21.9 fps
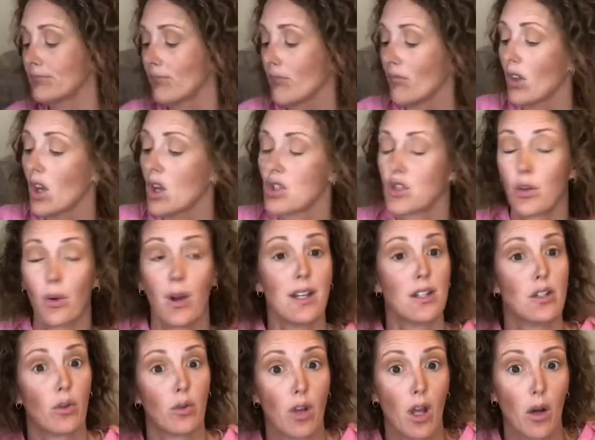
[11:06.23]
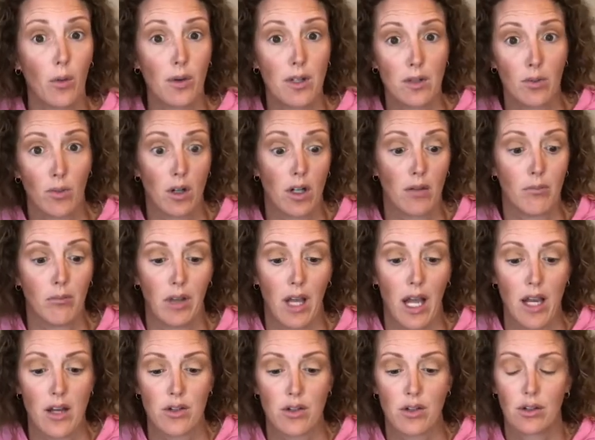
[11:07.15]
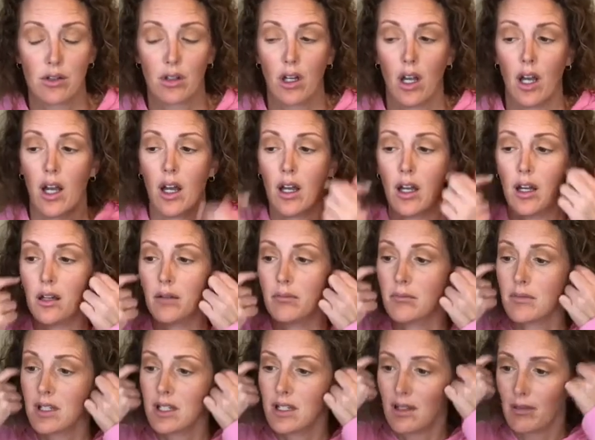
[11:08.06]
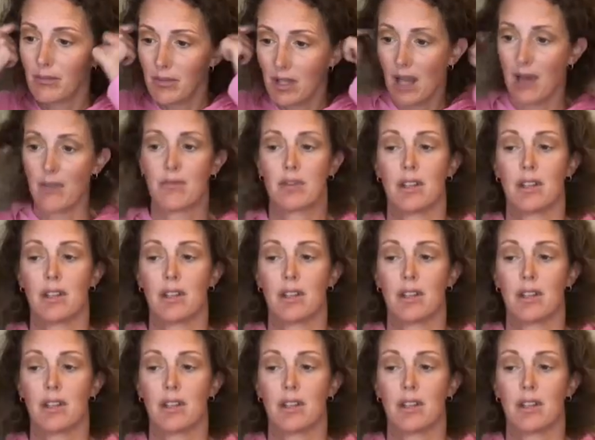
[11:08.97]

So I don't always wear a blush. Sometimes